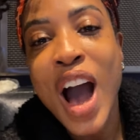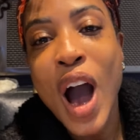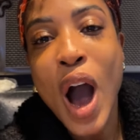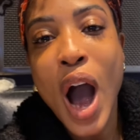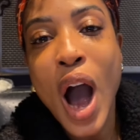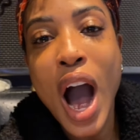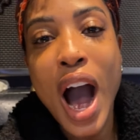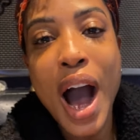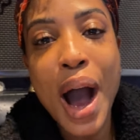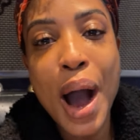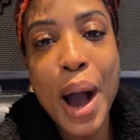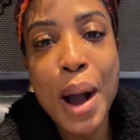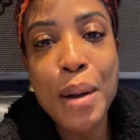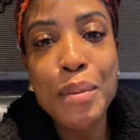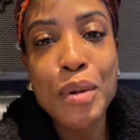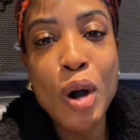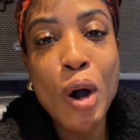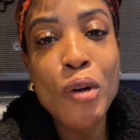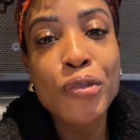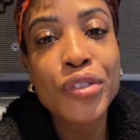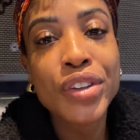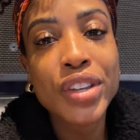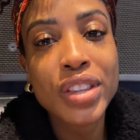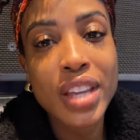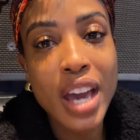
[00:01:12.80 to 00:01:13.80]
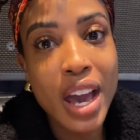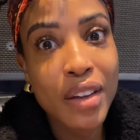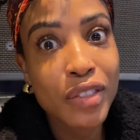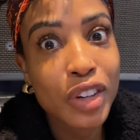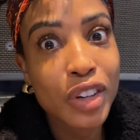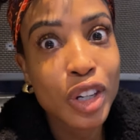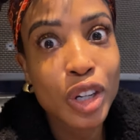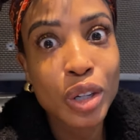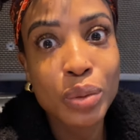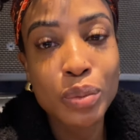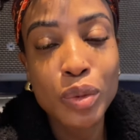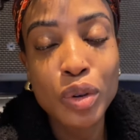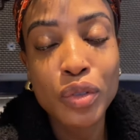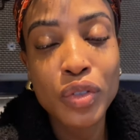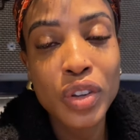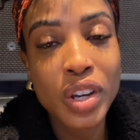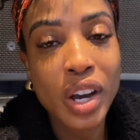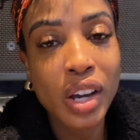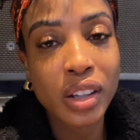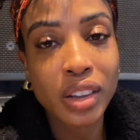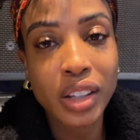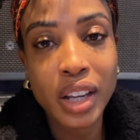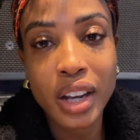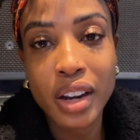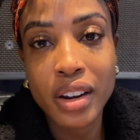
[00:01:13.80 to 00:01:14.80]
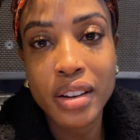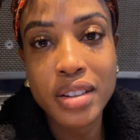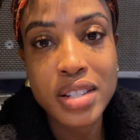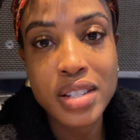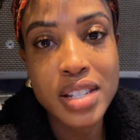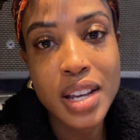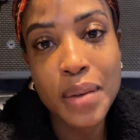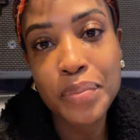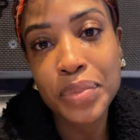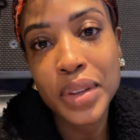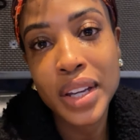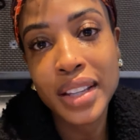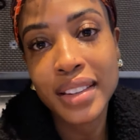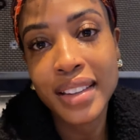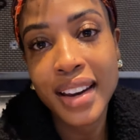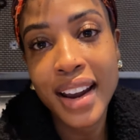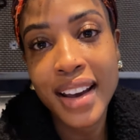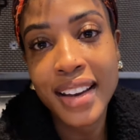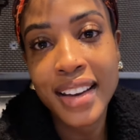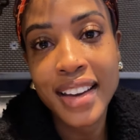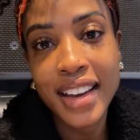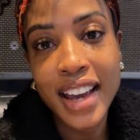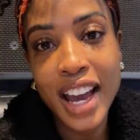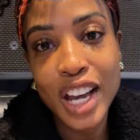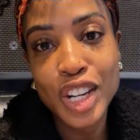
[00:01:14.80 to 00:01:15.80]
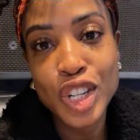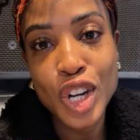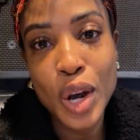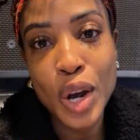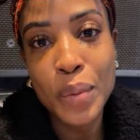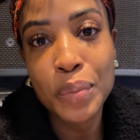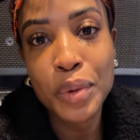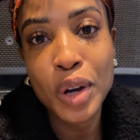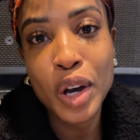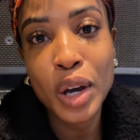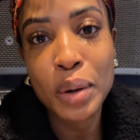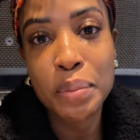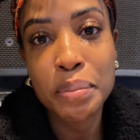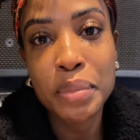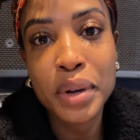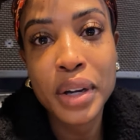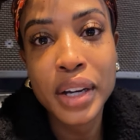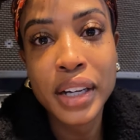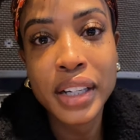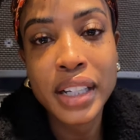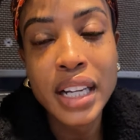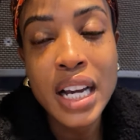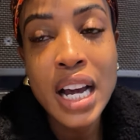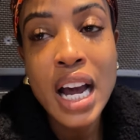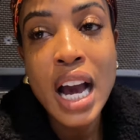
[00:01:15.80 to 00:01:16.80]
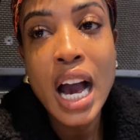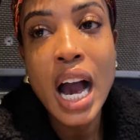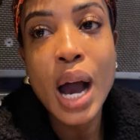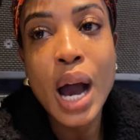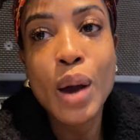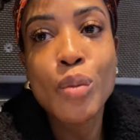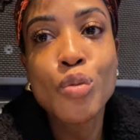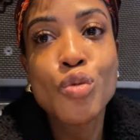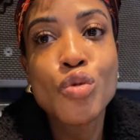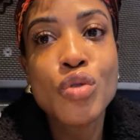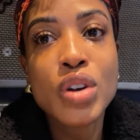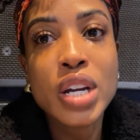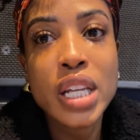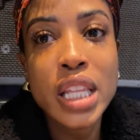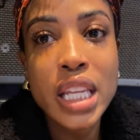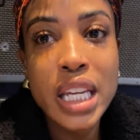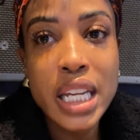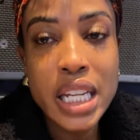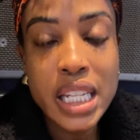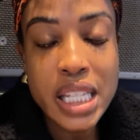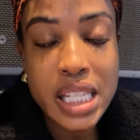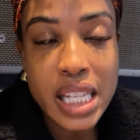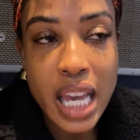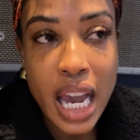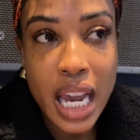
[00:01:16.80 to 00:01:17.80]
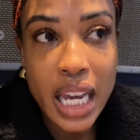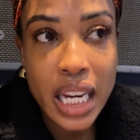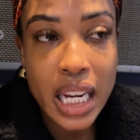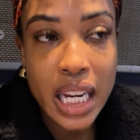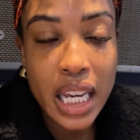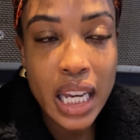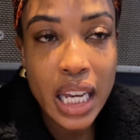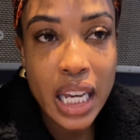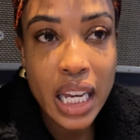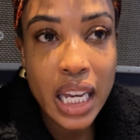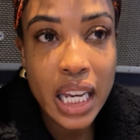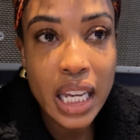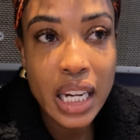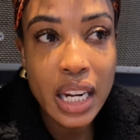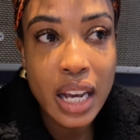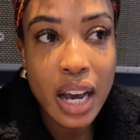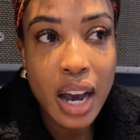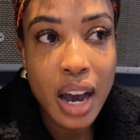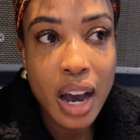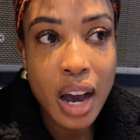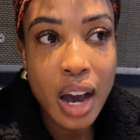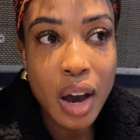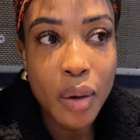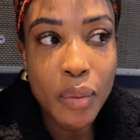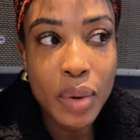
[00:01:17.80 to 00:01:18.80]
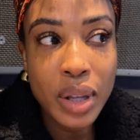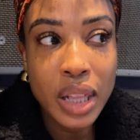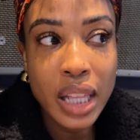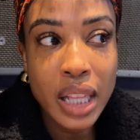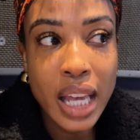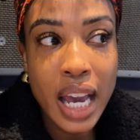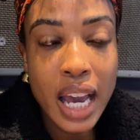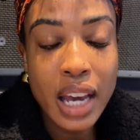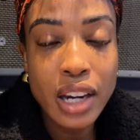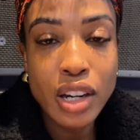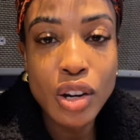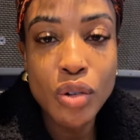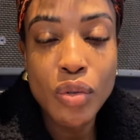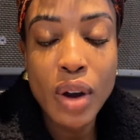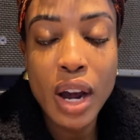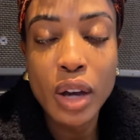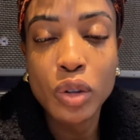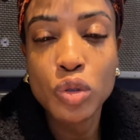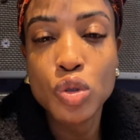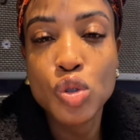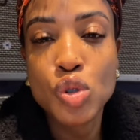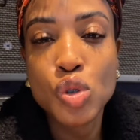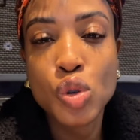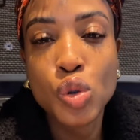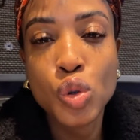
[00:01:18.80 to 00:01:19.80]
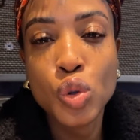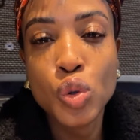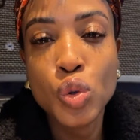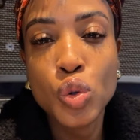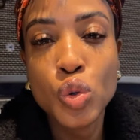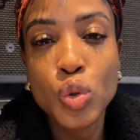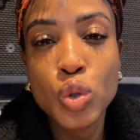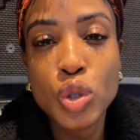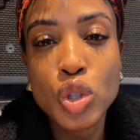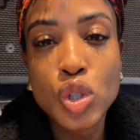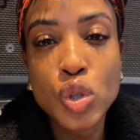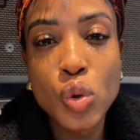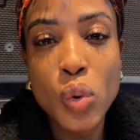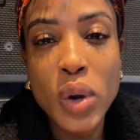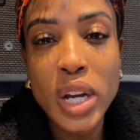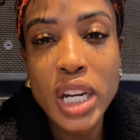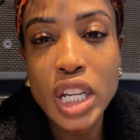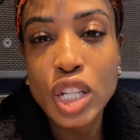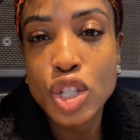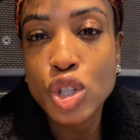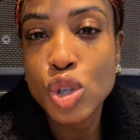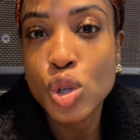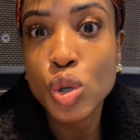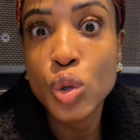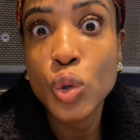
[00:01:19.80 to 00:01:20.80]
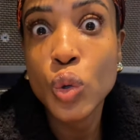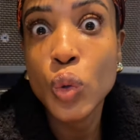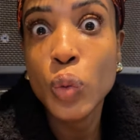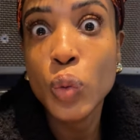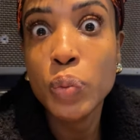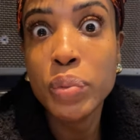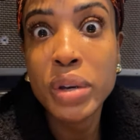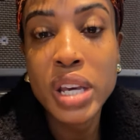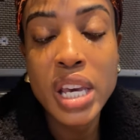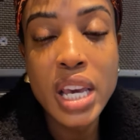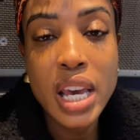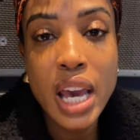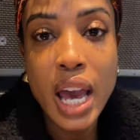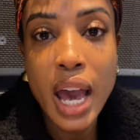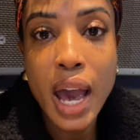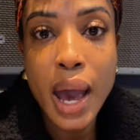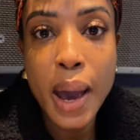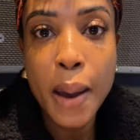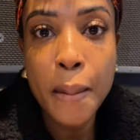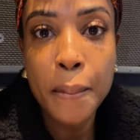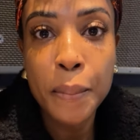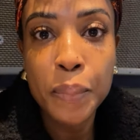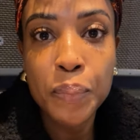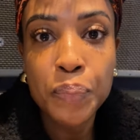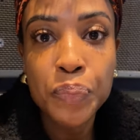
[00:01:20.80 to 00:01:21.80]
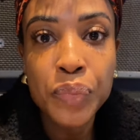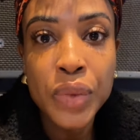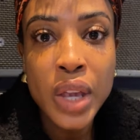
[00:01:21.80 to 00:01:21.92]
um, hopefully, they have a good movie on there or something that I can catch up on. But I'm really excited. Uh, we land around 2:22 p.m.